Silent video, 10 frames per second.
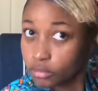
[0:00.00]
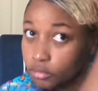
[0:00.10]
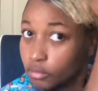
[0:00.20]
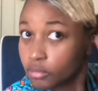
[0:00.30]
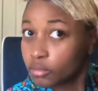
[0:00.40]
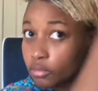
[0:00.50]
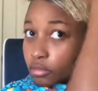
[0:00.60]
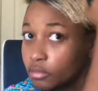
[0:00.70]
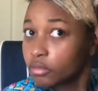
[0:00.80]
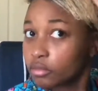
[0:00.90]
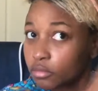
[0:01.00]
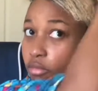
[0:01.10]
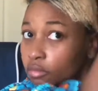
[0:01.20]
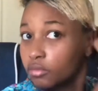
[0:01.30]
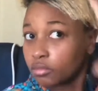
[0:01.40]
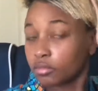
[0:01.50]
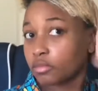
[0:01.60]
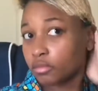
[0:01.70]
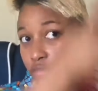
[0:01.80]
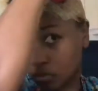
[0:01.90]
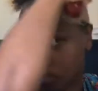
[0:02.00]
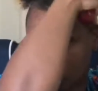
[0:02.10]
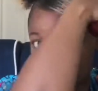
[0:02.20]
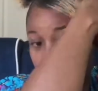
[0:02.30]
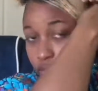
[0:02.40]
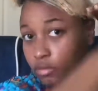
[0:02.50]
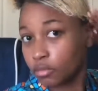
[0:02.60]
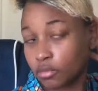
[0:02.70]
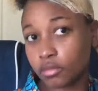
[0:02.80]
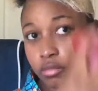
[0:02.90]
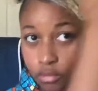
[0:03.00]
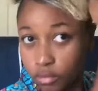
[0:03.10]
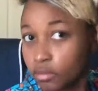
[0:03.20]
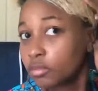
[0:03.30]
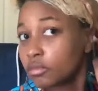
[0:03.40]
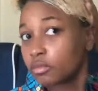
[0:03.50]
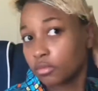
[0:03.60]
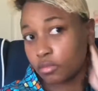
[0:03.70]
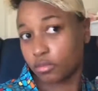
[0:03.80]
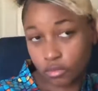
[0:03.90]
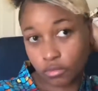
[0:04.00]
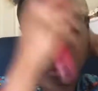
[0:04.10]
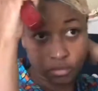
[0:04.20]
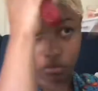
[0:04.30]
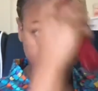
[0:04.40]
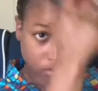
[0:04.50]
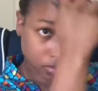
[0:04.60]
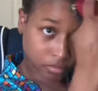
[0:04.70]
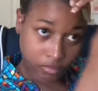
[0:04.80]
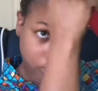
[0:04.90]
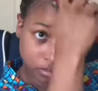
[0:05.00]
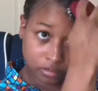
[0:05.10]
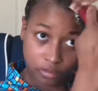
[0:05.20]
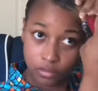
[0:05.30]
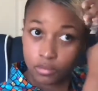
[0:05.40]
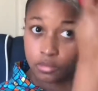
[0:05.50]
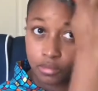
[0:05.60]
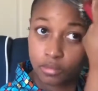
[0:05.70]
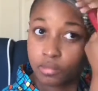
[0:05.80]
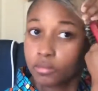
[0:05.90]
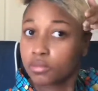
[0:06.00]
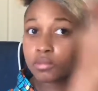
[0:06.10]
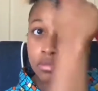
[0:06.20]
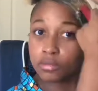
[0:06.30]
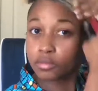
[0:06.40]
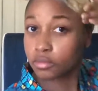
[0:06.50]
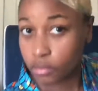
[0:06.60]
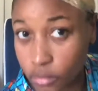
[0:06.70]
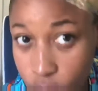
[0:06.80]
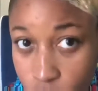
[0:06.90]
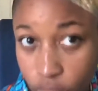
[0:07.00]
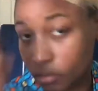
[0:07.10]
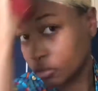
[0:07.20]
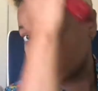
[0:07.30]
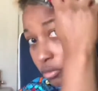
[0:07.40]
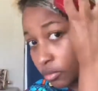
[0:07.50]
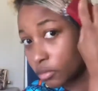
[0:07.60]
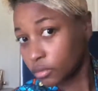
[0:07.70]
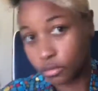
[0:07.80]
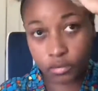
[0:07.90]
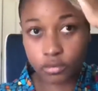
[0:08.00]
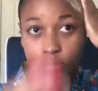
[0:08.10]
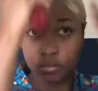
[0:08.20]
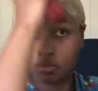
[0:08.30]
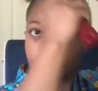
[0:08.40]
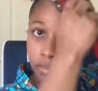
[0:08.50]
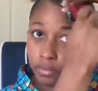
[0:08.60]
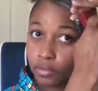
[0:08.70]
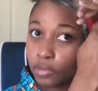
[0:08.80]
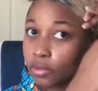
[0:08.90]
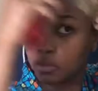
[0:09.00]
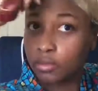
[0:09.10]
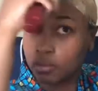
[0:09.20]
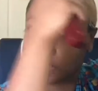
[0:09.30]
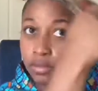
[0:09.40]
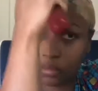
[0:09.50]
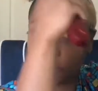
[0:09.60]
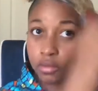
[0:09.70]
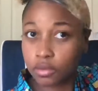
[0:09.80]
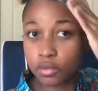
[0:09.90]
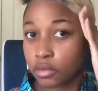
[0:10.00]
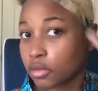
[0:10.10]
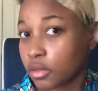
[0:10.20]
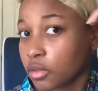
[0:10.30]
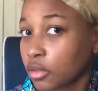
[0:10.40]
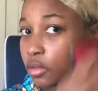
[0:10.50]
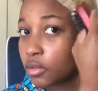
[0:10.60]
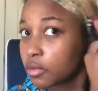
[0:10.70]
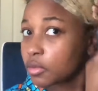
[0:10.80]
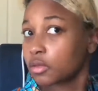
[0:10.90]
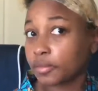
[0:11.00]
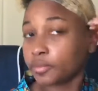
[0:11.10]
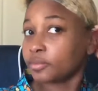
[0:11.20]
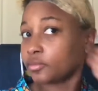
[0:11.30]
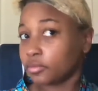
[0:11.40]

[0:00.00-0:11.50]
And you can use smaller sections. I was honestly just trying to get it done, but you can definitely use smaller sections. And then I'm just going to take